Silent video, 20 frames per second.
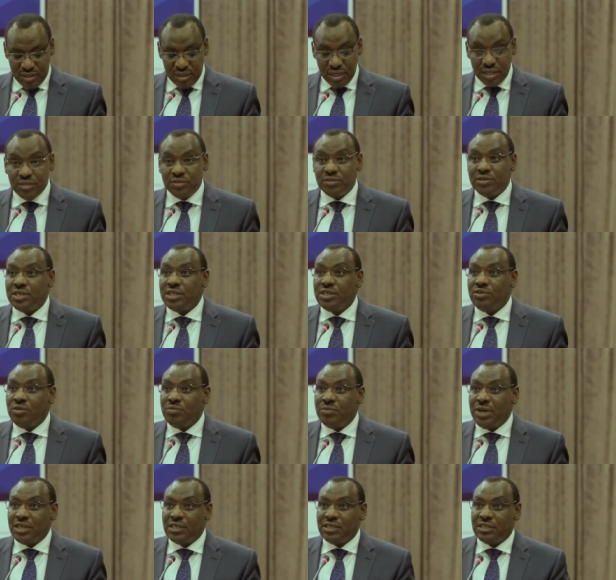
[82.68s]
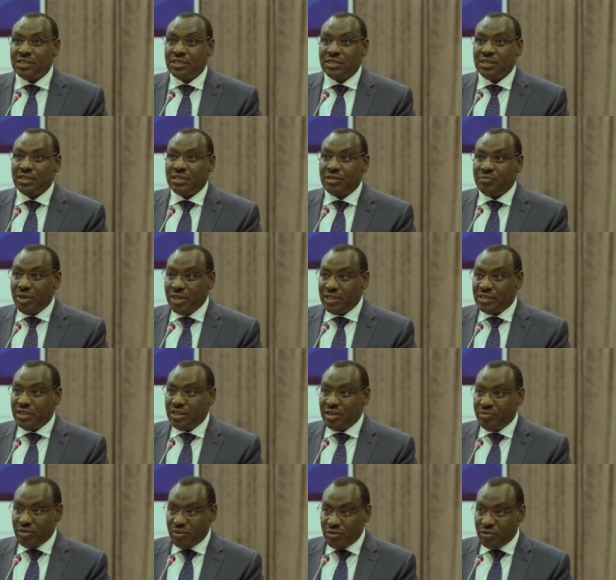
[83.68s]
there is really no much debate
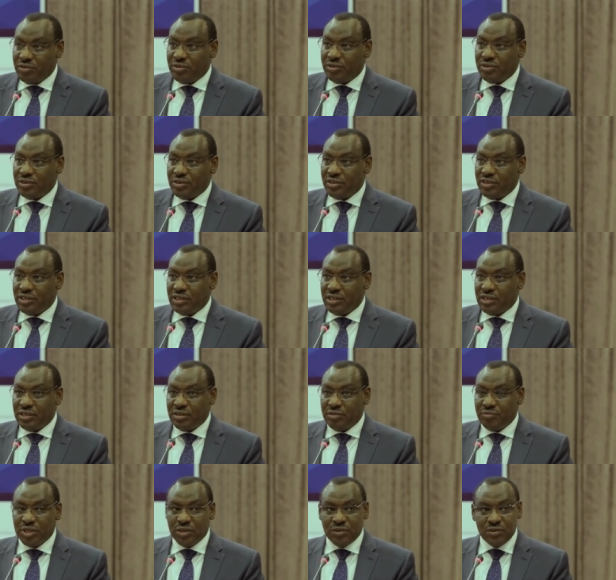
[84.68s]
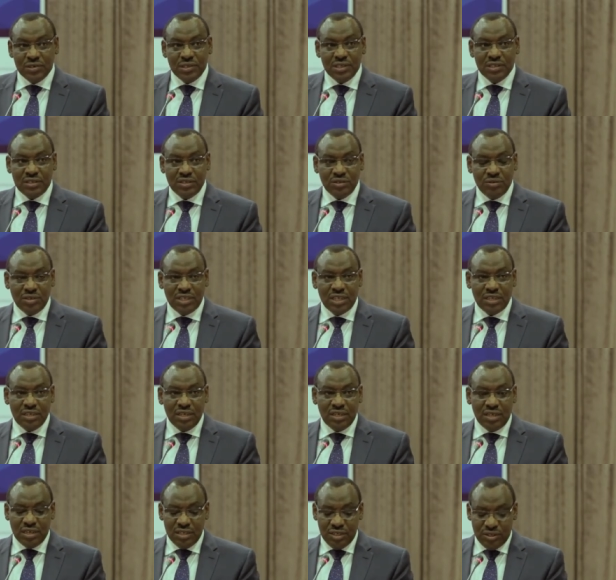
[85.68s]
anymore because this is not a
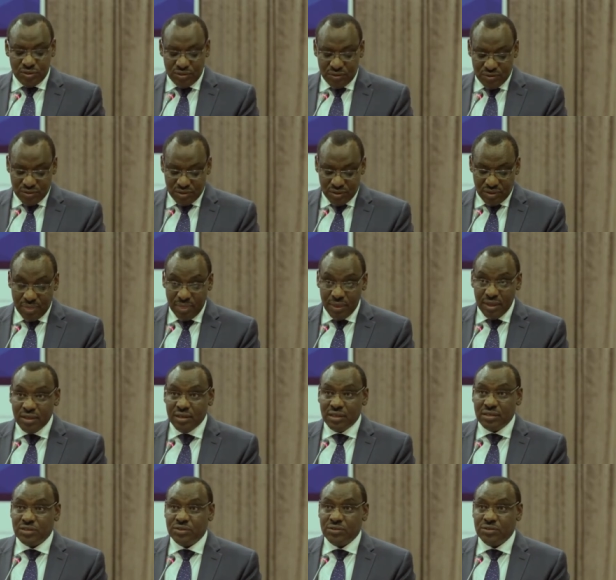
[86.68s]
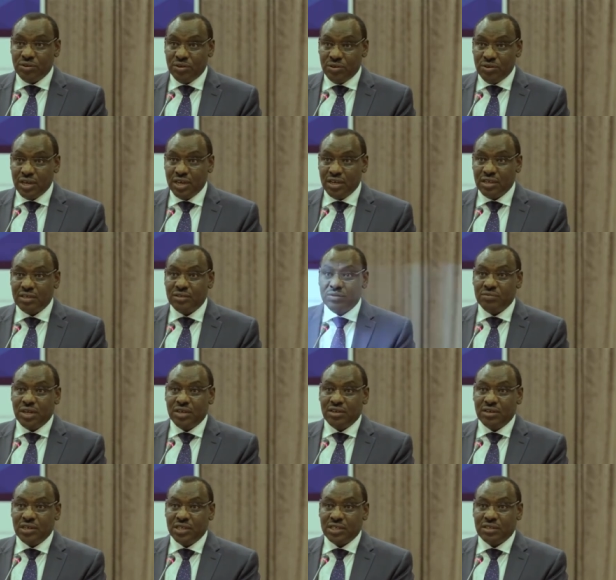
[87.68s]
gender issue. It's no longer a
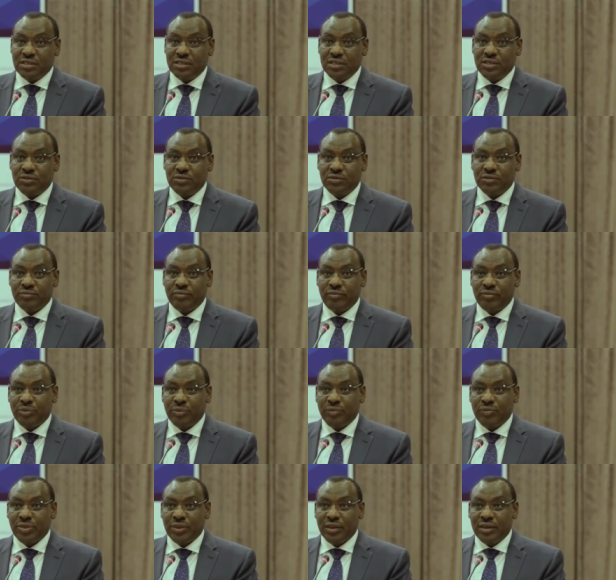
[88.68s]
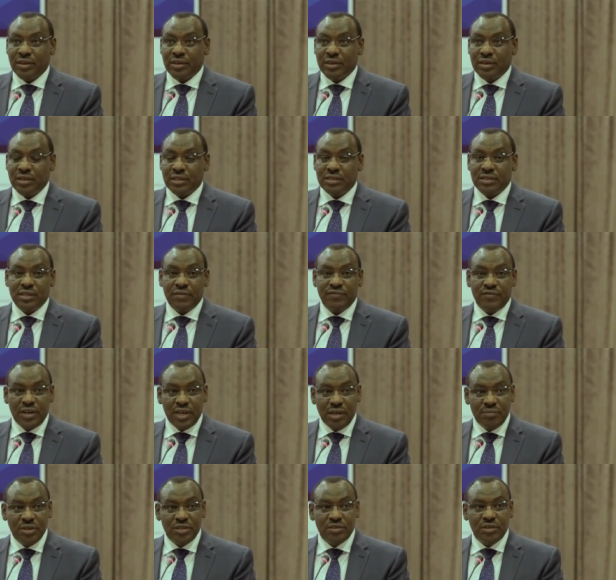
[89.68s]
human rights issue. It is a
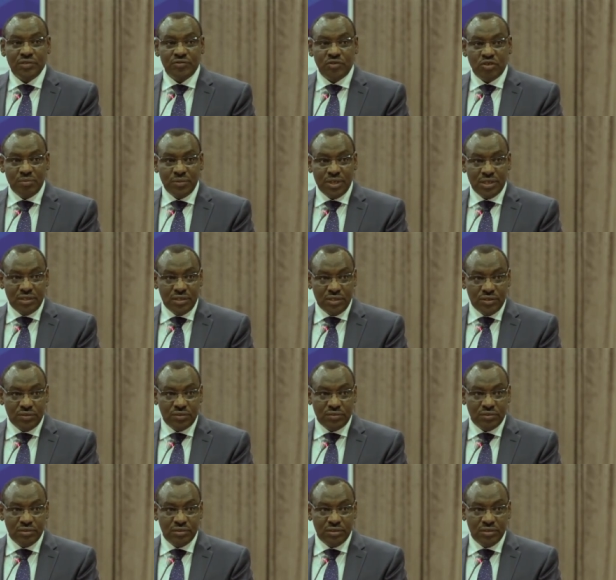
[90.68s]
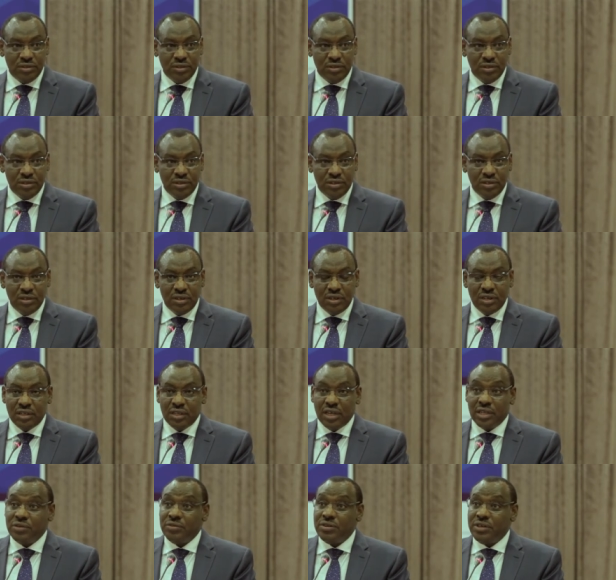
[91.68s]
fundamental development issue
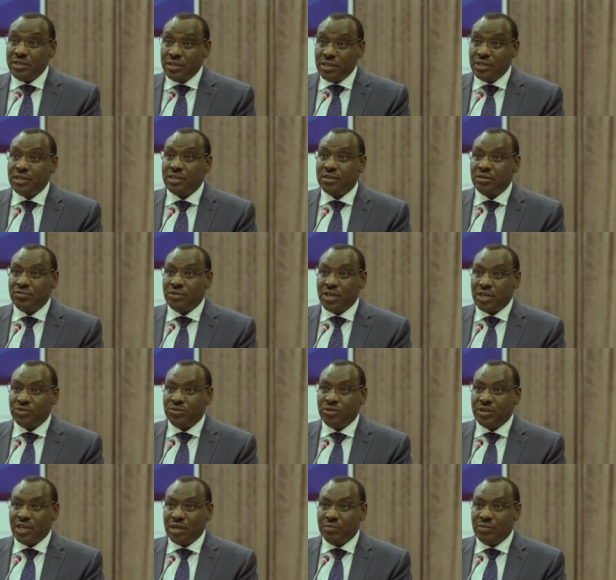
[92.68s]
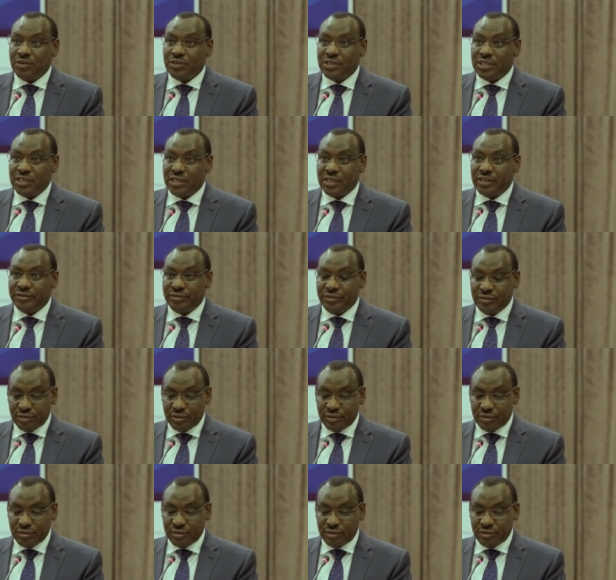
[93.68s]
that really we are talking about here.